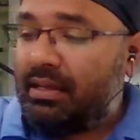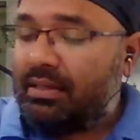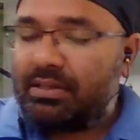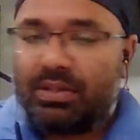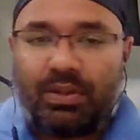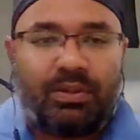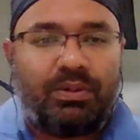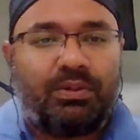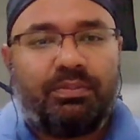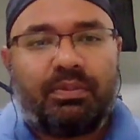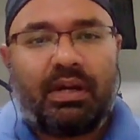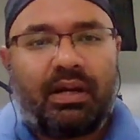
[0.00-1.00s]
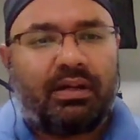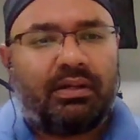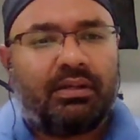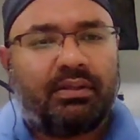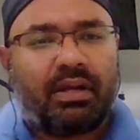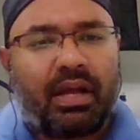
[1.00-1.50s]
So
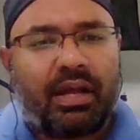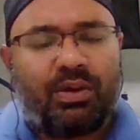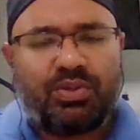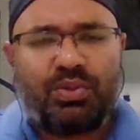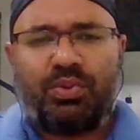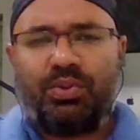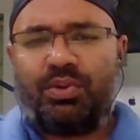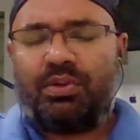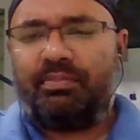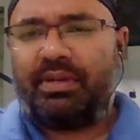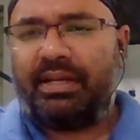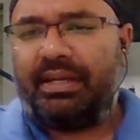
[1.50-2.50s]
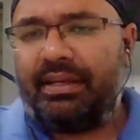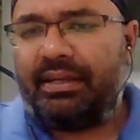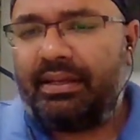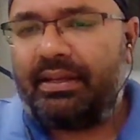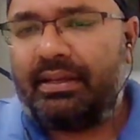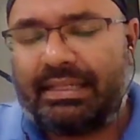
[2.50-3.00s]
I also wrote on
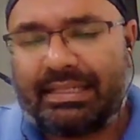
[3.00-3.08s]
my